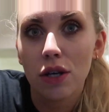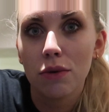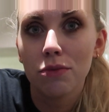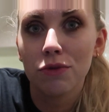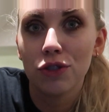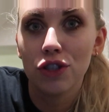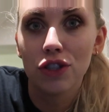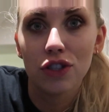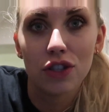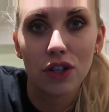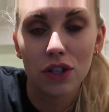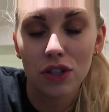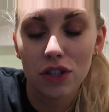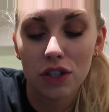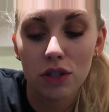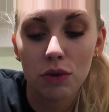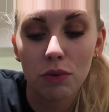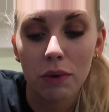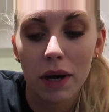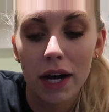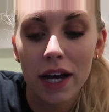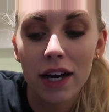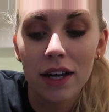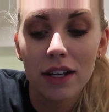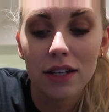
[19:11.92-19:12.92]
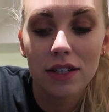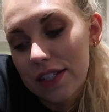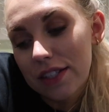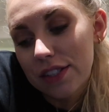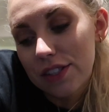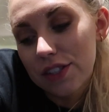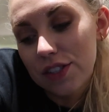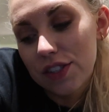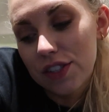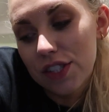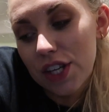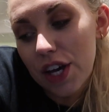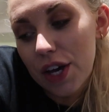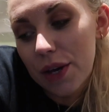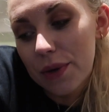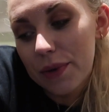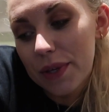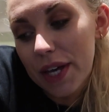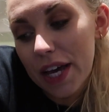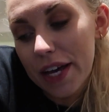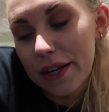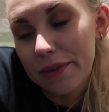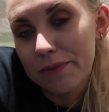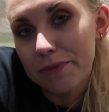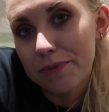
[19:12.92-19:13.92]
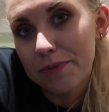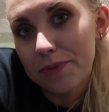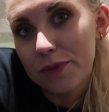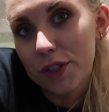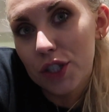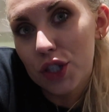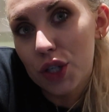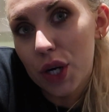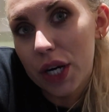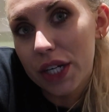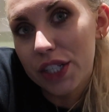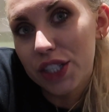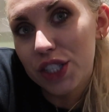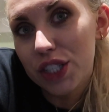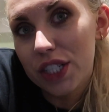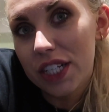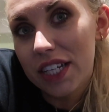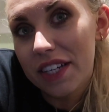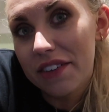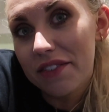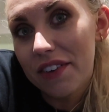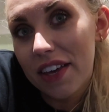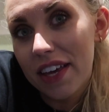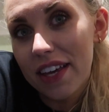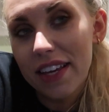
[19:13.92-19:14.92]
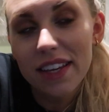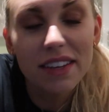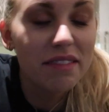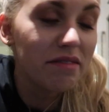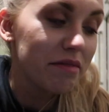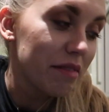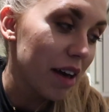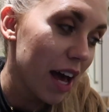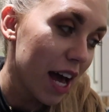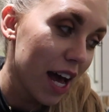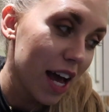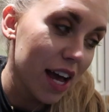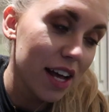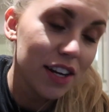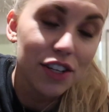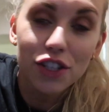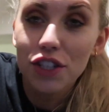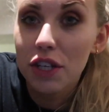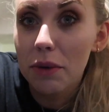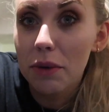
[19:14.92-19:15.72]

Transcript: tom's just gone to work so yeah trash tv and